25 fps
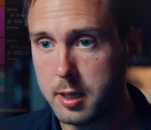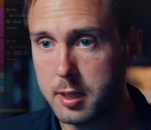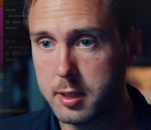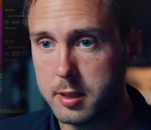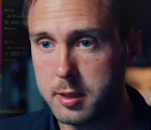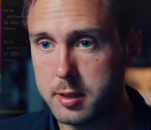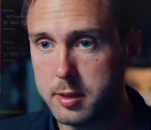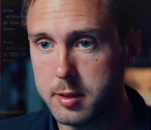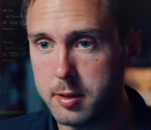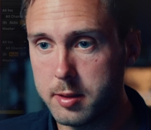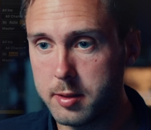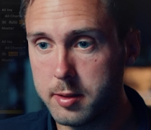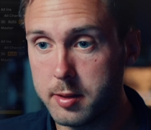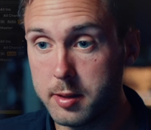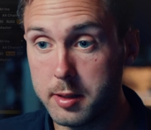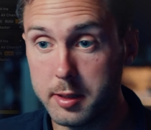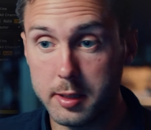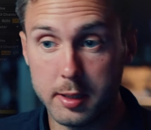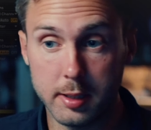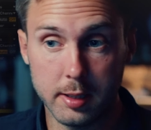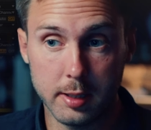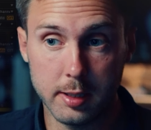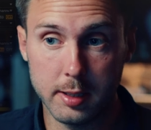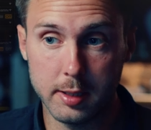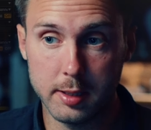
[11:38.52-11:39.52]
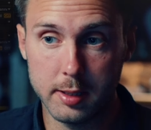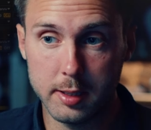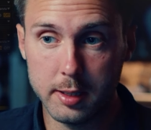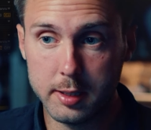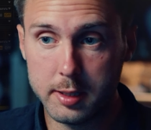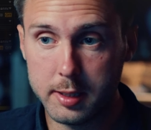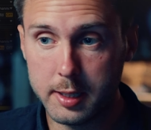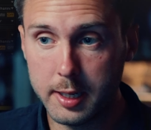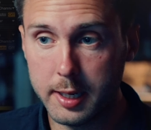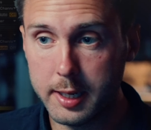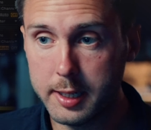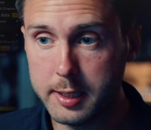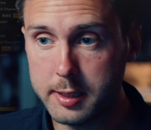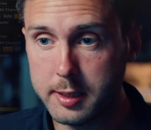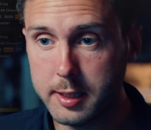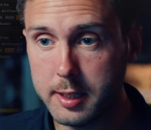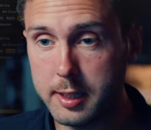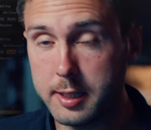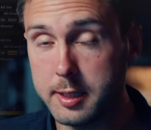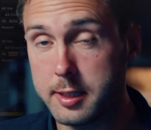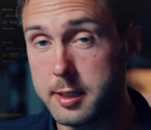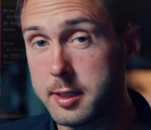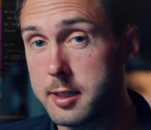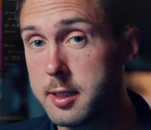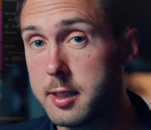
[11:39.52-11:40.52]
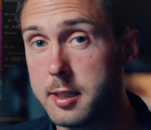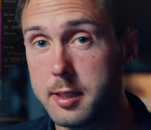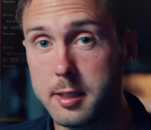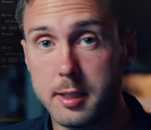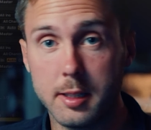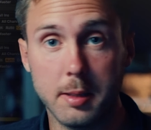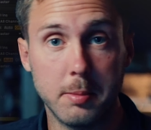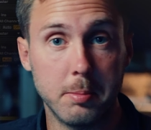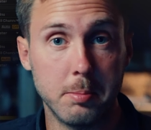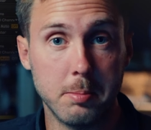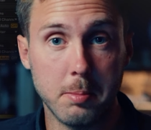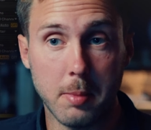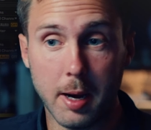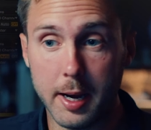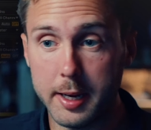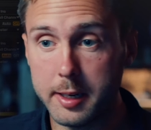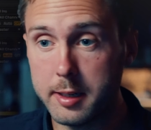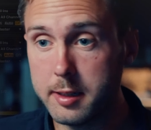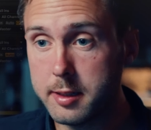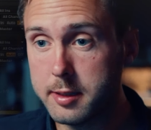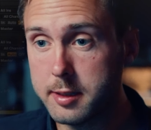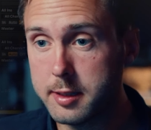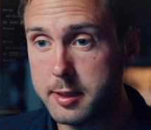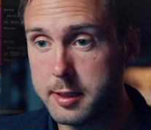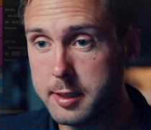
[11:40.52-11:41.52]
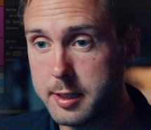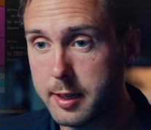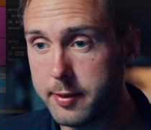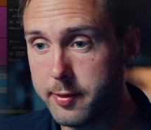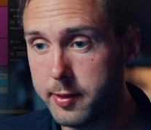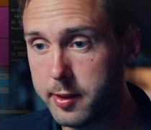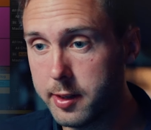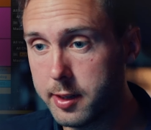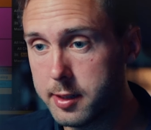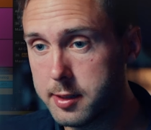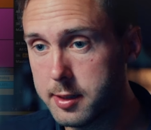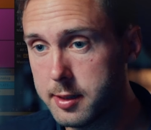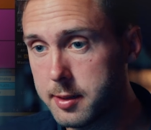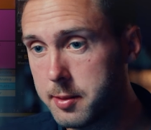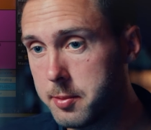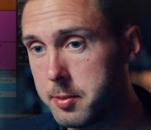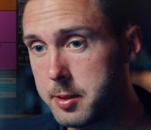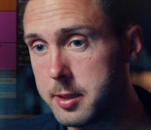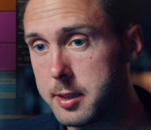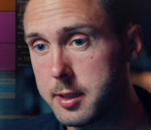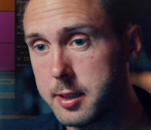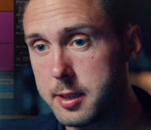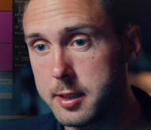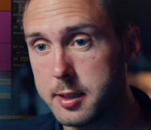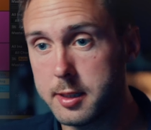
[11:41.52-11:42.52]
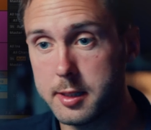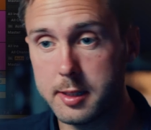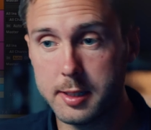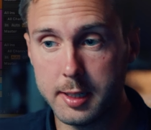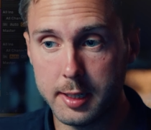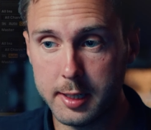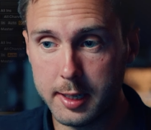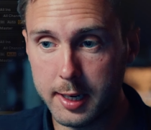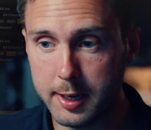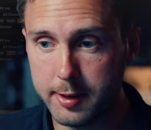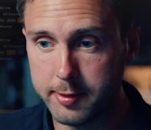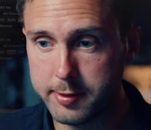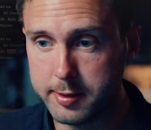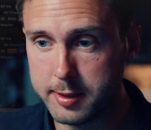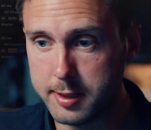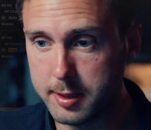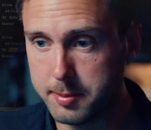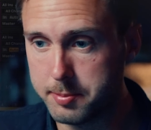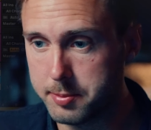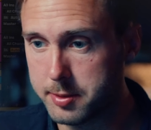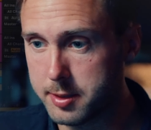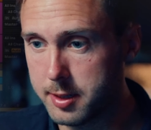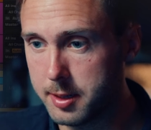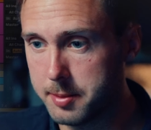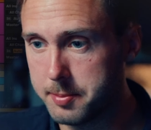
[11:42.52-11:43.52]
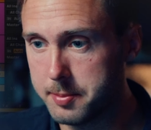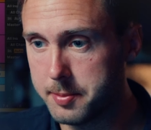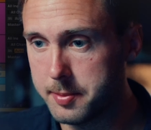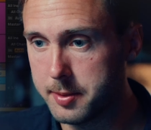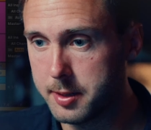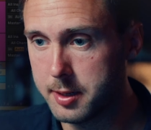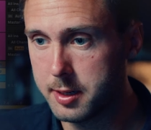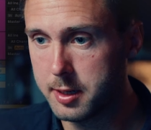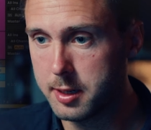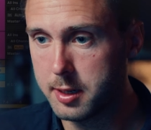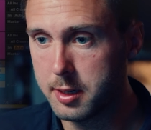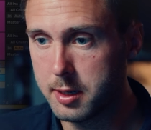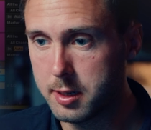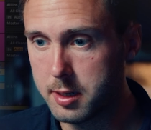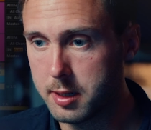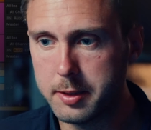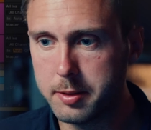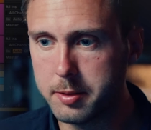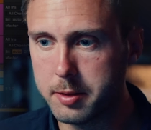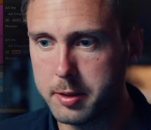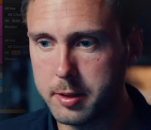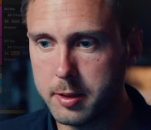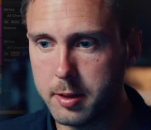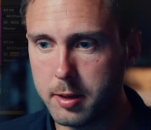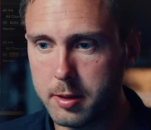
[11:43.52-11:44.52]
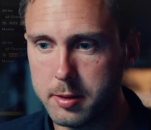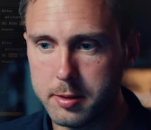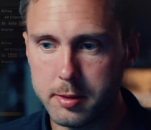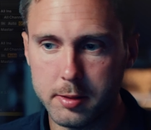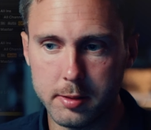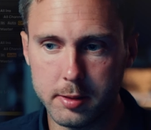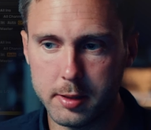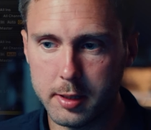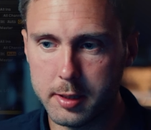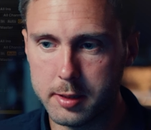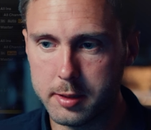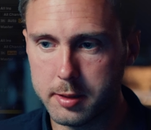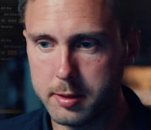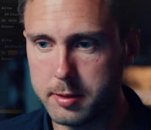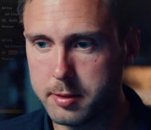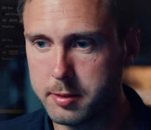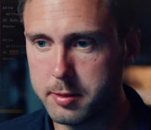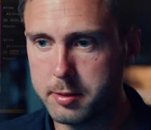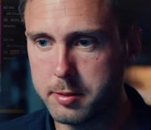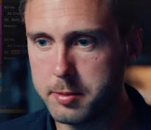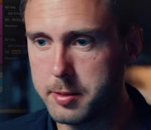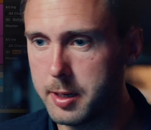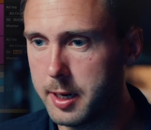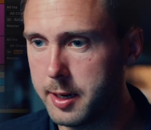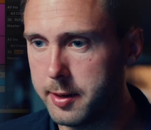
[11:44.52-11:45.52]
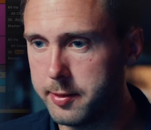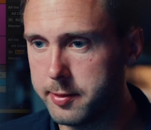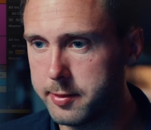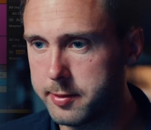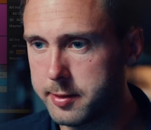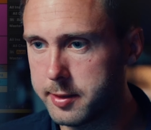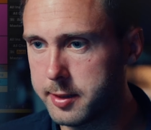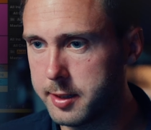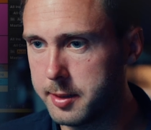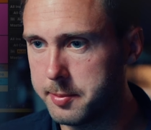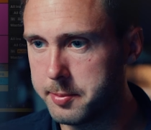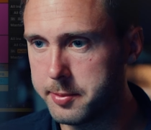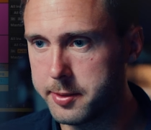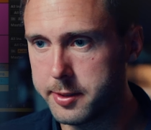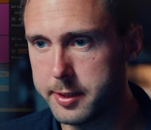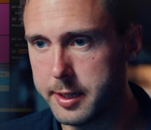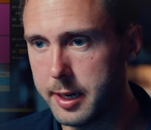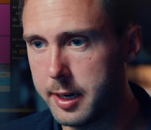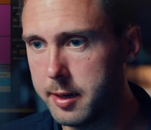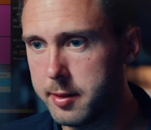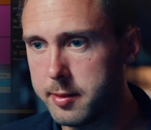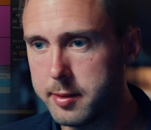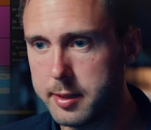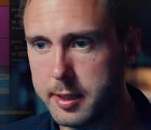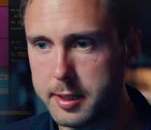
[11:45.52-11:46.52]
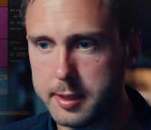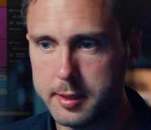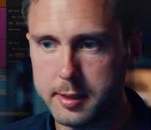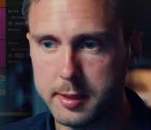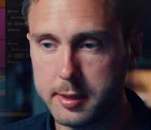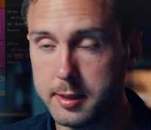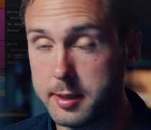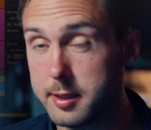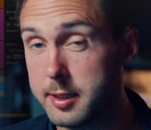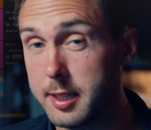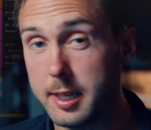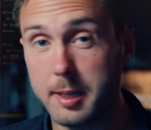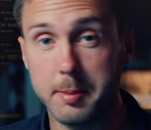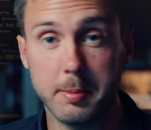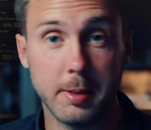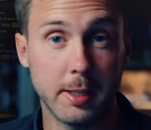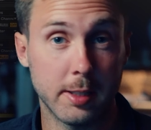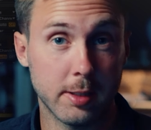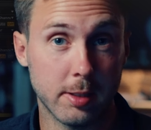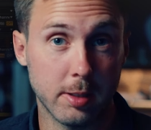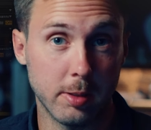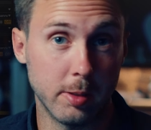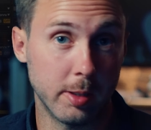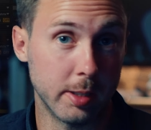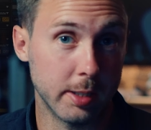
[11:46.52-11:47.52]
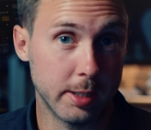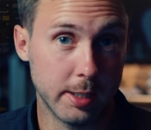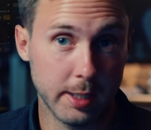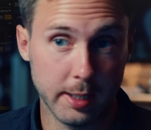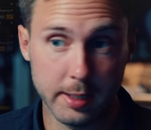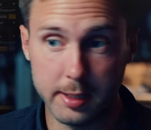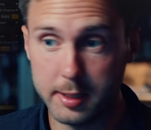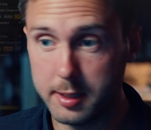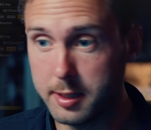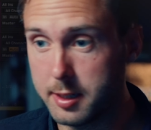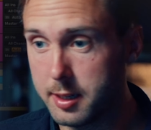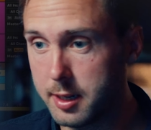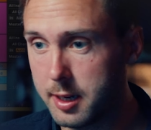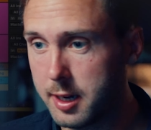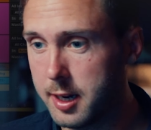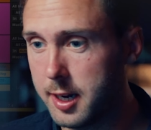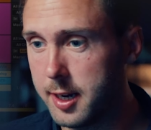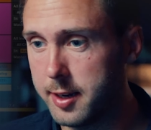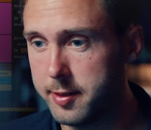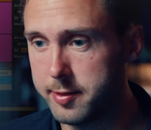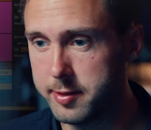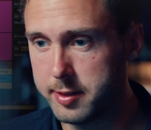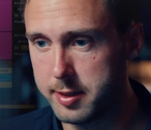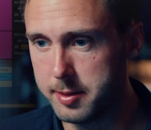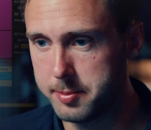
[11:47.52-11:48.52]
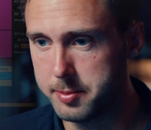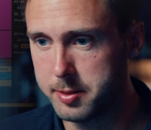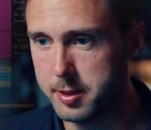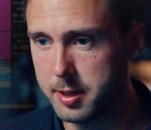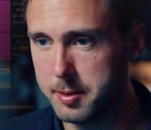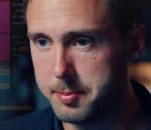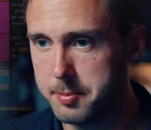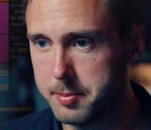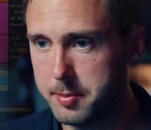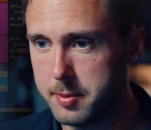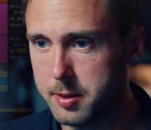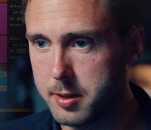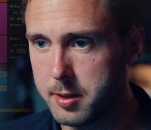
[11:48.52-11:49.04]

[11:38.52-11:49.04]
So in this case, it's the minus seventh, which is 10 half steps up. You can also just go 2 half steps down. That's the same as going 10 half steps up.